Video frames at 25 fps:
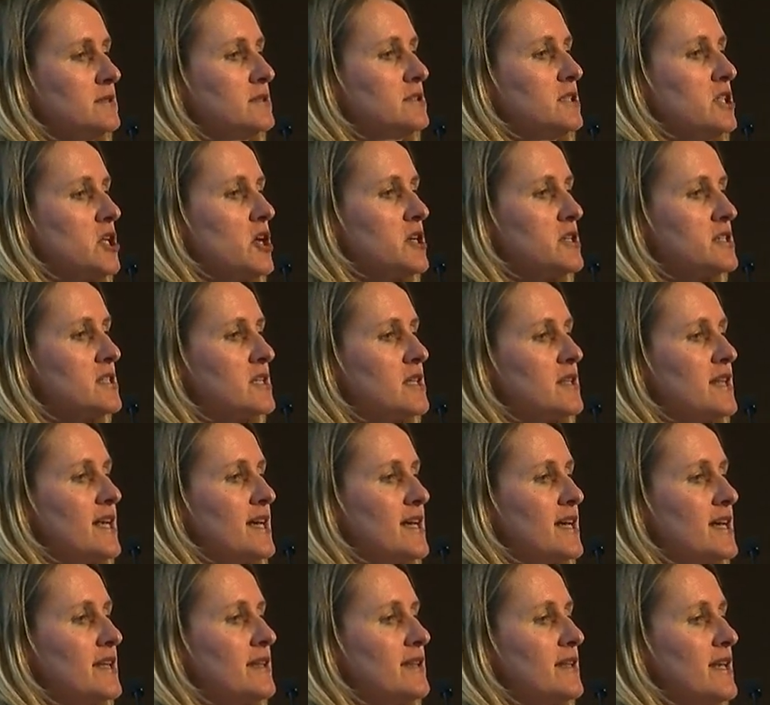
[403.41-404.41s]
Do you notice that
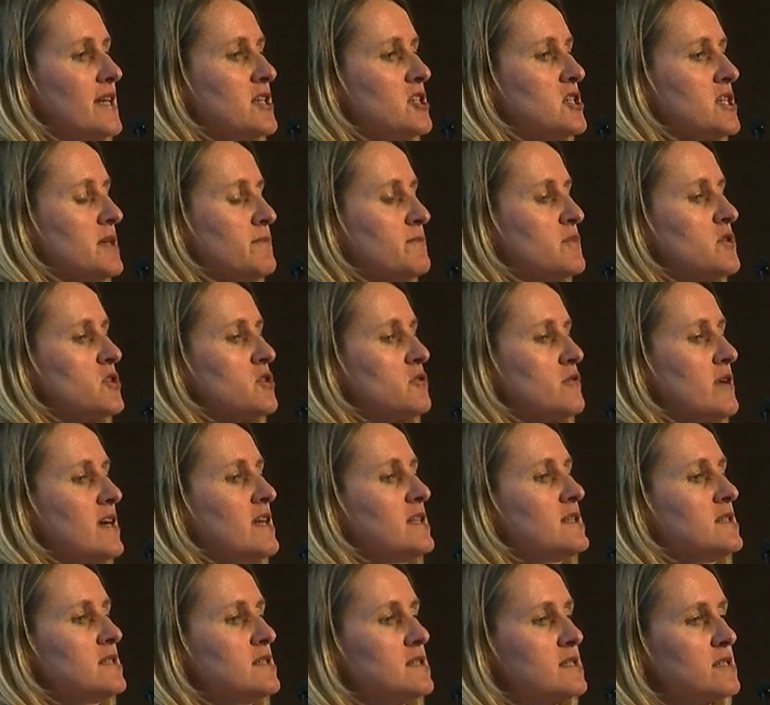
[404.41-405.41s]
they ship
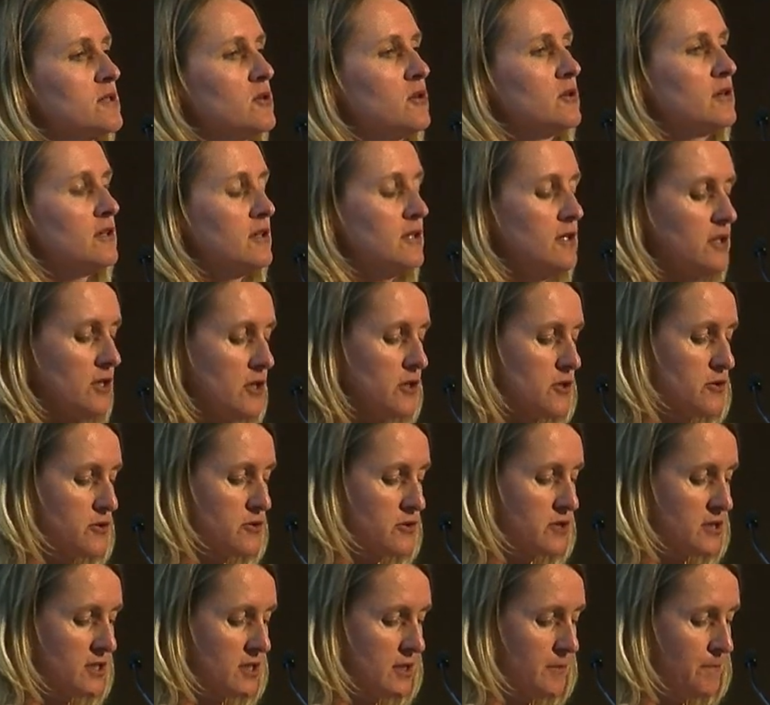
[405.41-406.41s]
trends, not
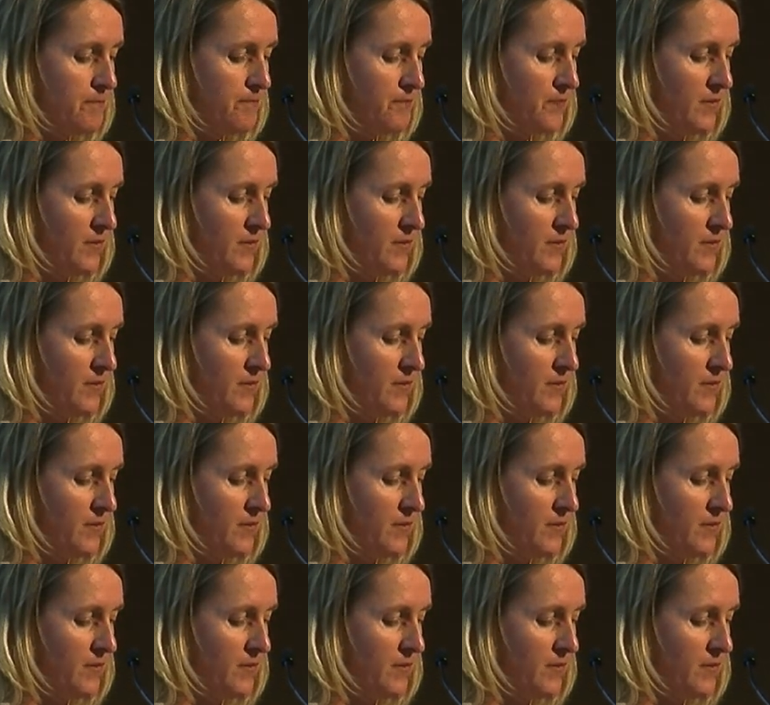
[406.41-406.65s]
clothes?